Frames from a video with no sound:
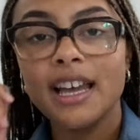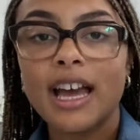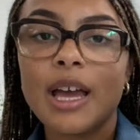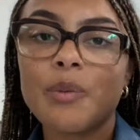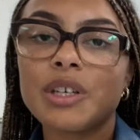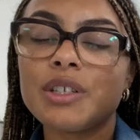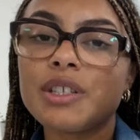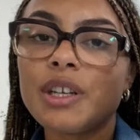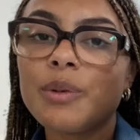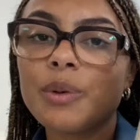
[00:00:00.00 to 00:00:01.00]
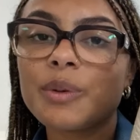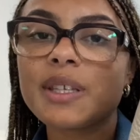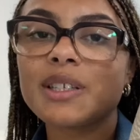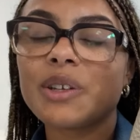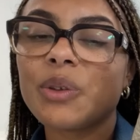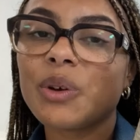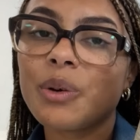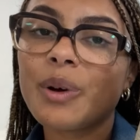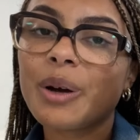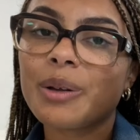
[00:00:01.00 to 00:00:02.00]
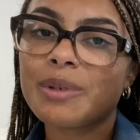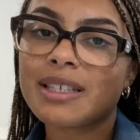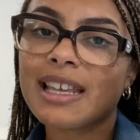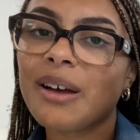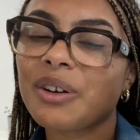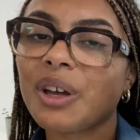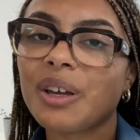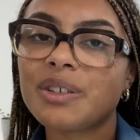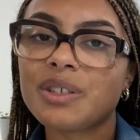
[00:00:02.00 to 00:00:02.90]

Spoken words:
And when you do, we will send you through your welcome discount code